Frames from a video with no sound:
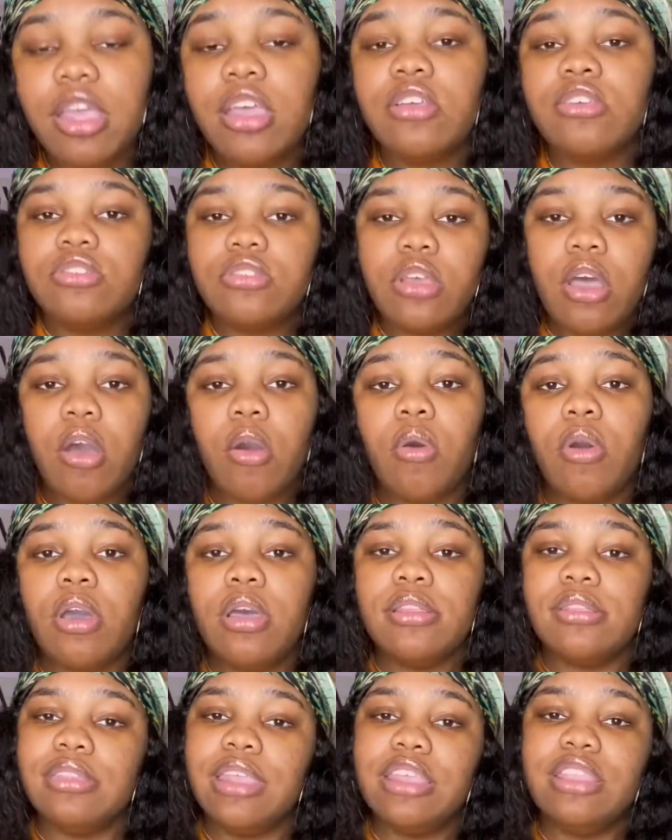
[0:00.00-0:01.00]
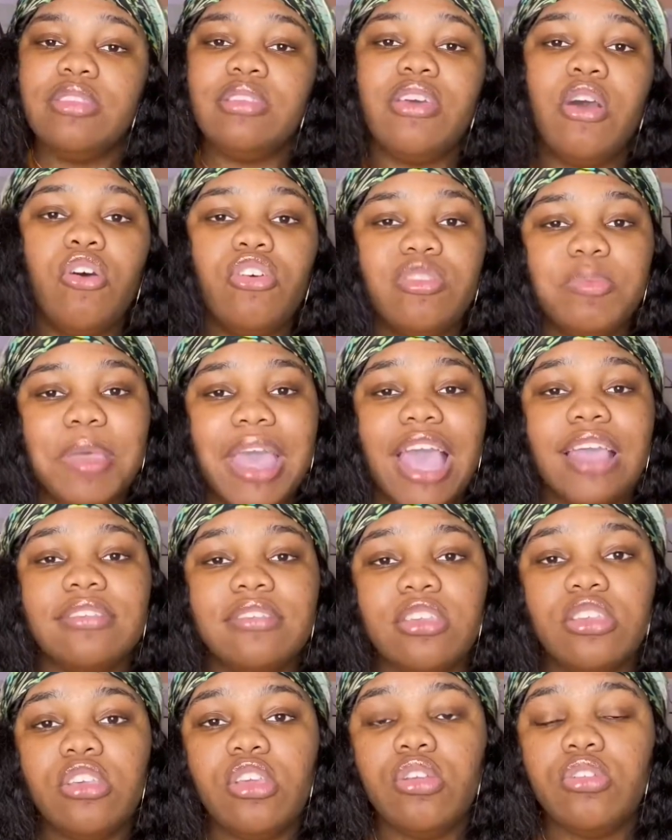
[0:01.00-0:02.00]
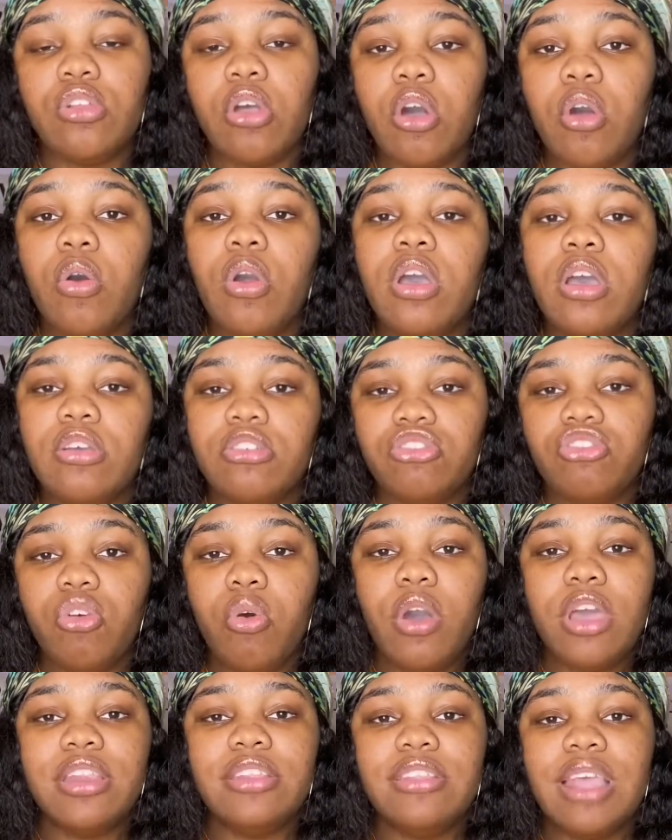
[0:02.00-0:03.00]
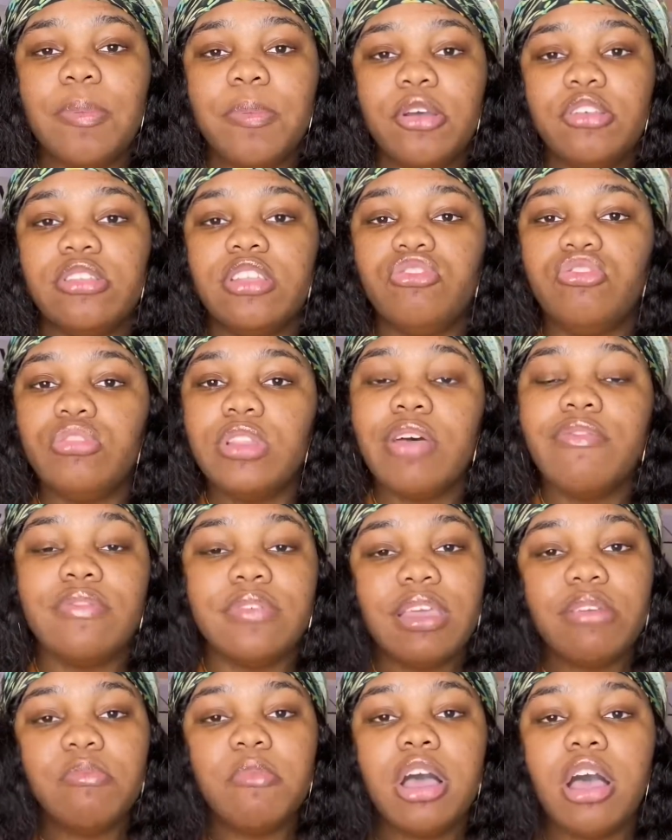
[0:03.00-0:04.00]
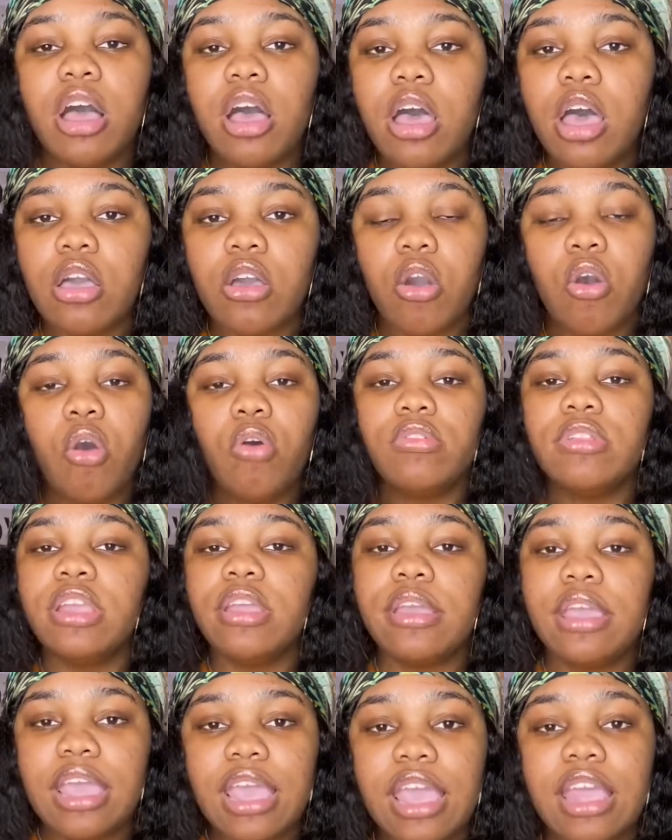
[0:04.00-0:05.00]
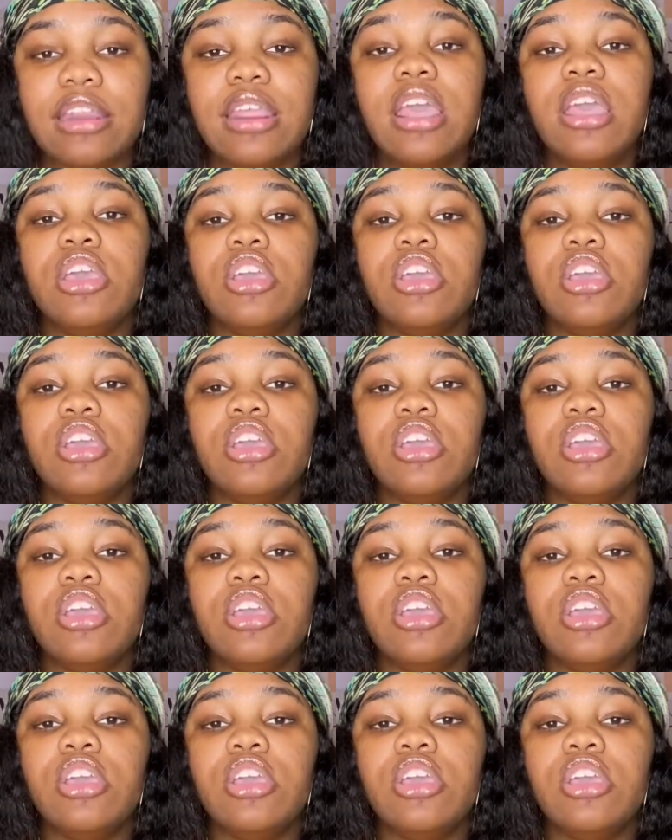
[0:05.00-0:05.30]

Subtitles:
So this goes back to, you know, showing that person that you love and give them a hug or holding their hand.